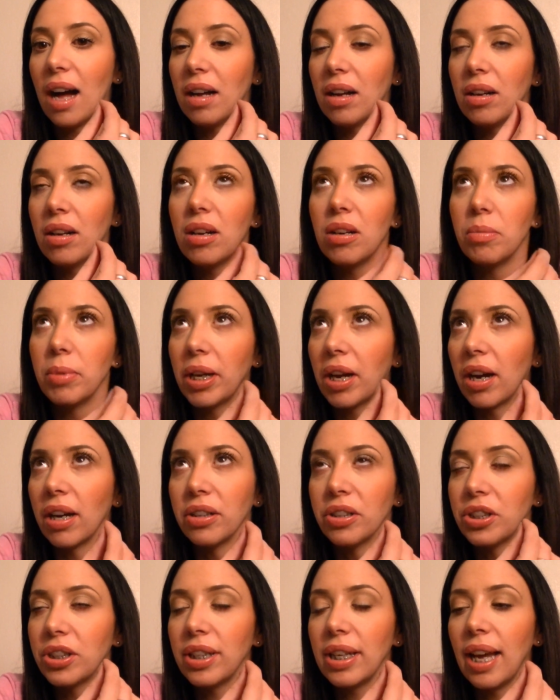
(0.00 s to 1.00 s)
oh my
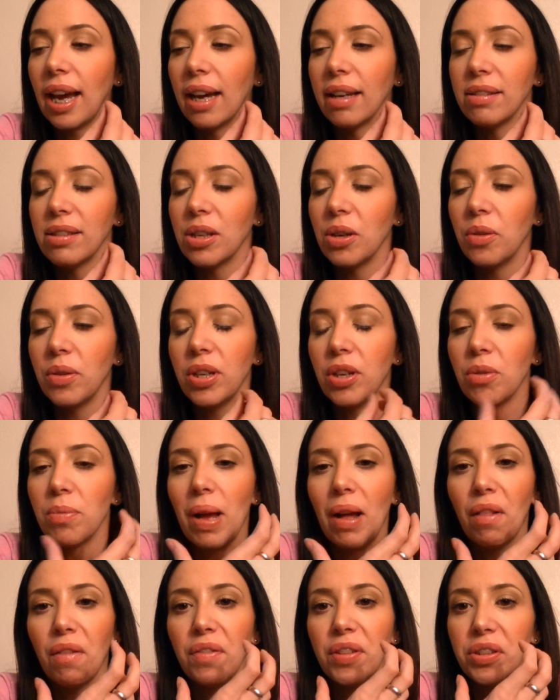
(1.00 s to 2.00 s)
gosh, yeah, so your
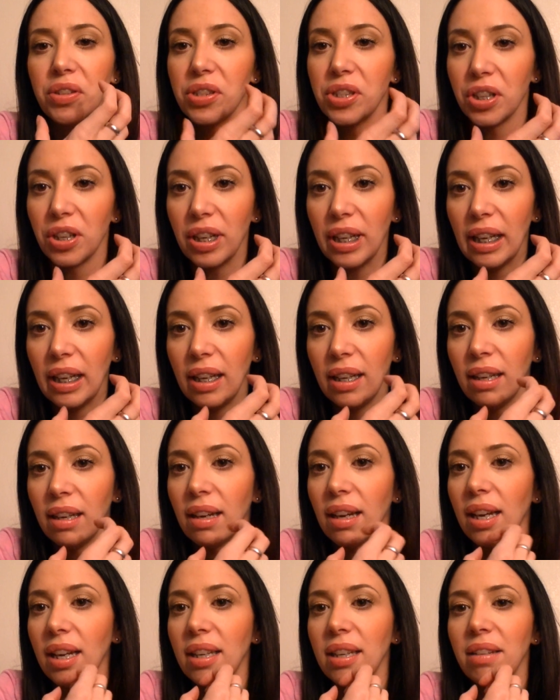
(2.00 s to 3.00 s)
mouth feels dirty,
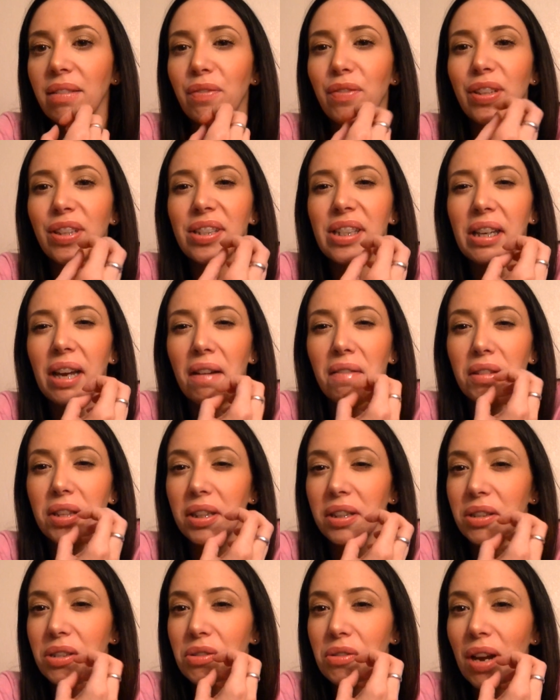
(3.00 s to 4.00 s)
it feels like everything
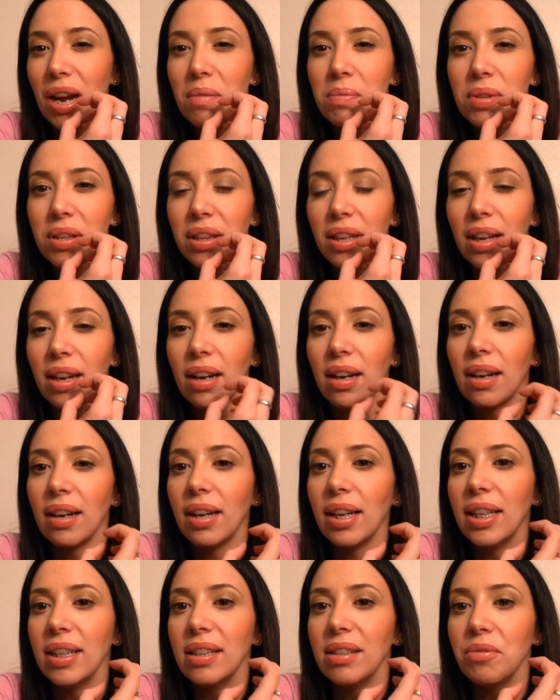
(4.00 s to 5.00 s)
gets trapped in there,
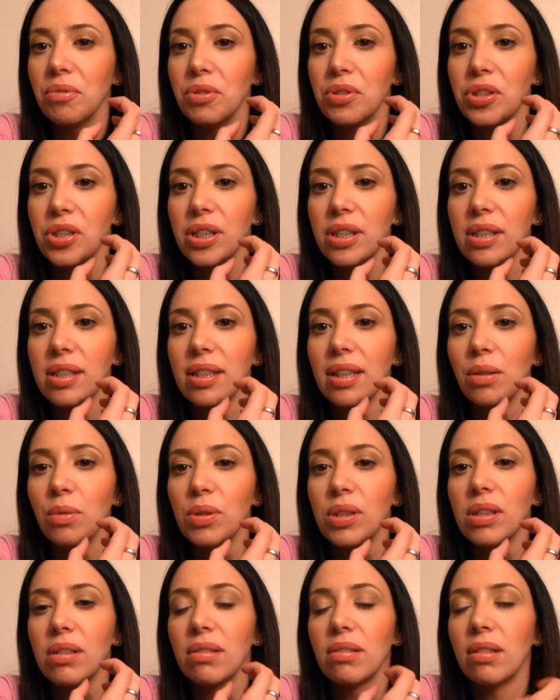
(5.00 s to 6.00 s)
and it
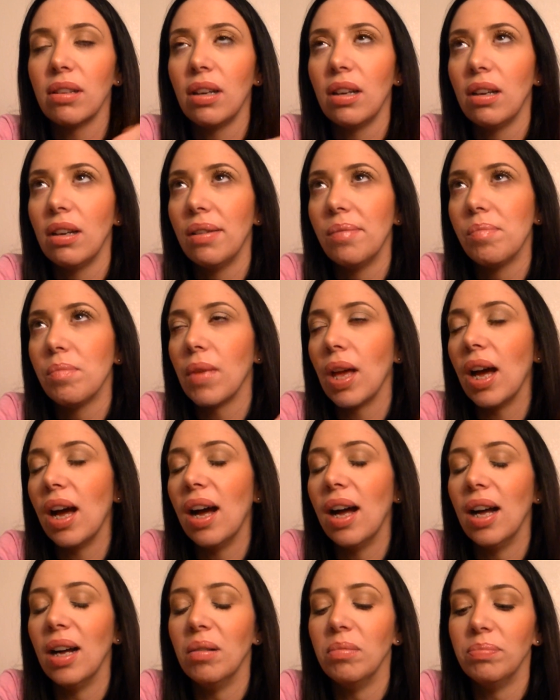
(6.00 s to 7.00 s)
was
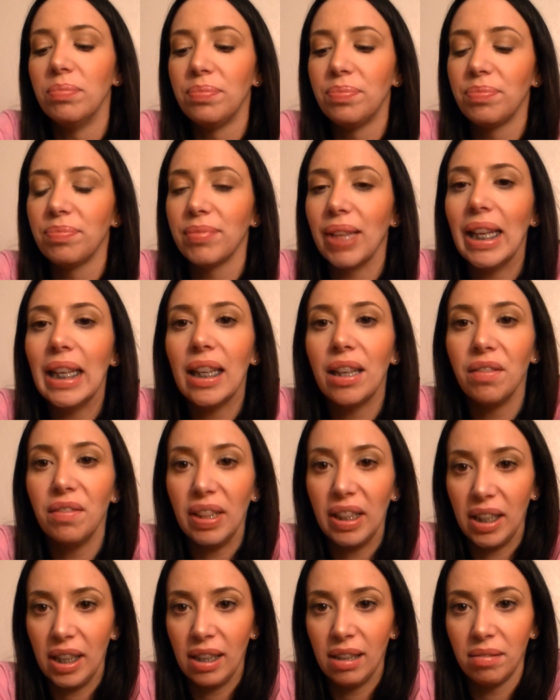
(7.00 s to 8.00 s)

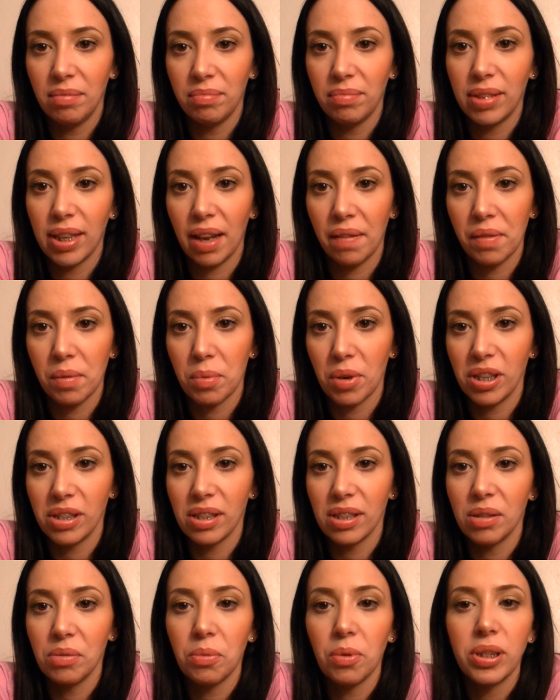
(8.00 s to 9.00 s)
inconvenient to have the
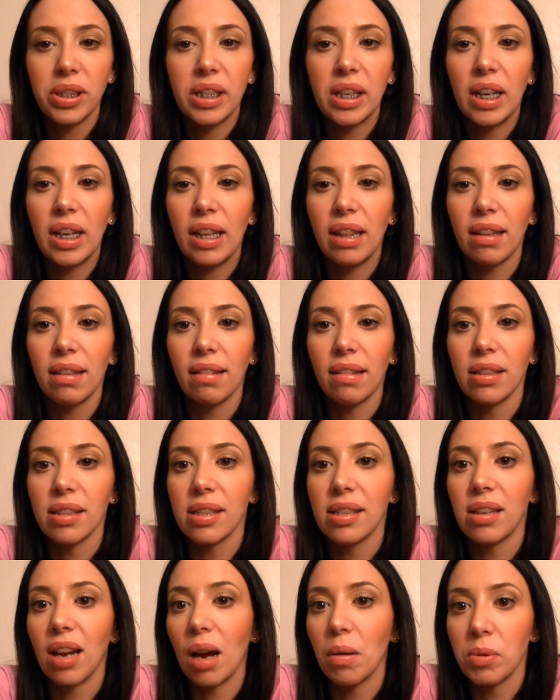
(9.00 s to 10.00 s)
braces. It wasn't anything that
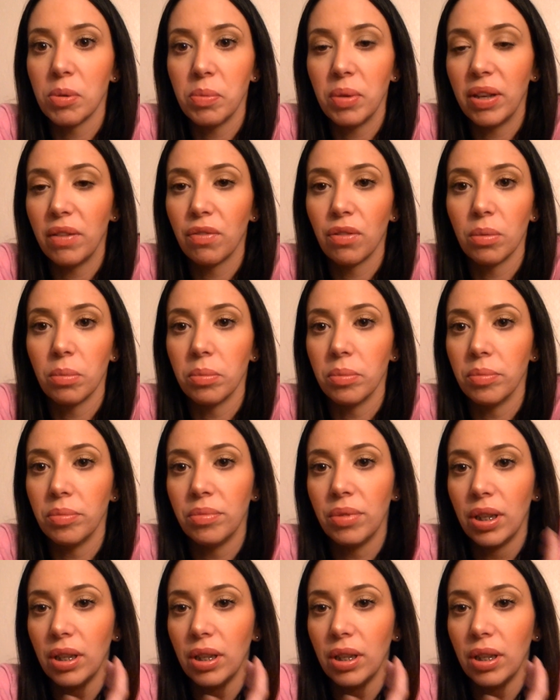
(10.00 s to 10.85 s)
stopped me from,